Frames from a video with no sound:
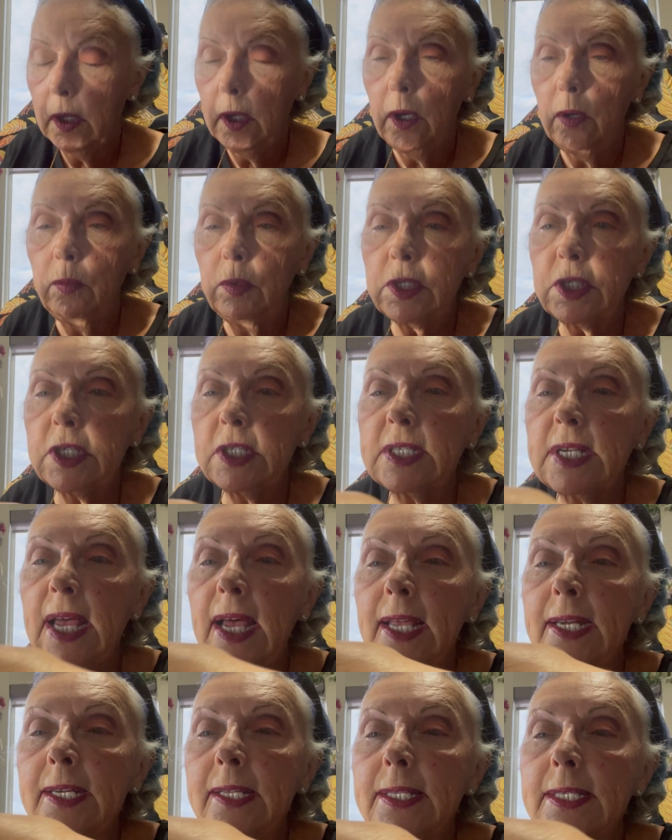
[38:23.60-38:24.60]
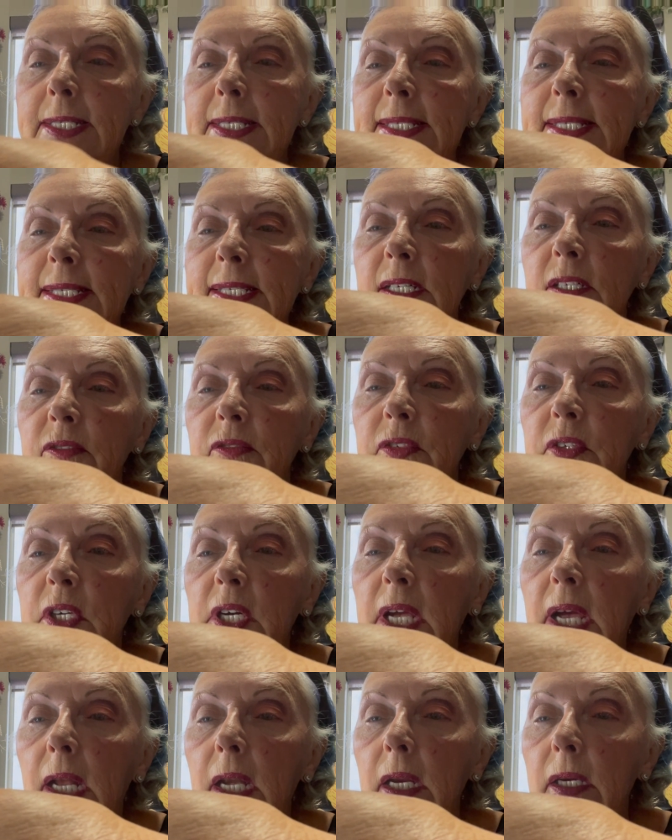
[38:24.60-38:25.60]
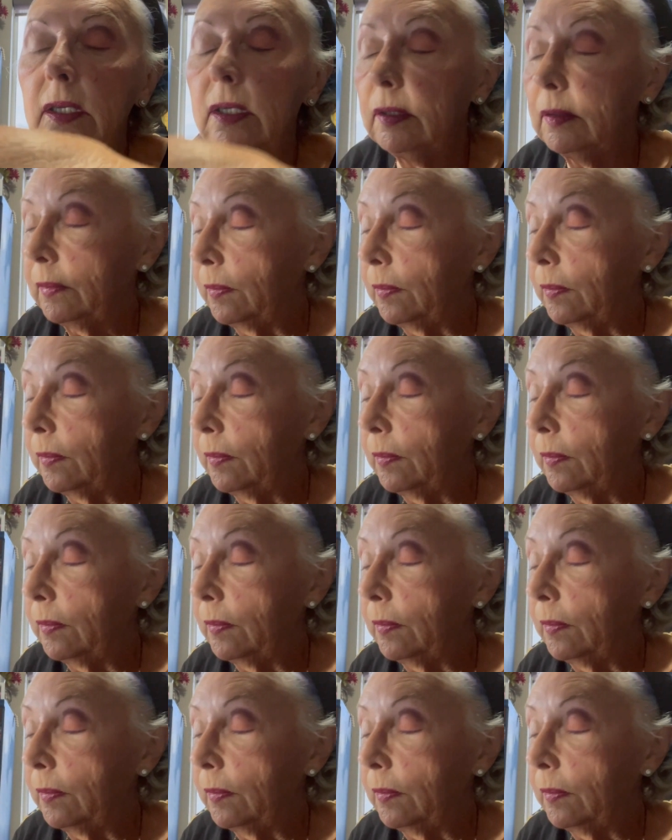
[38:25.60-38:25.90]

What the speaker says: Which is kind of this silver color.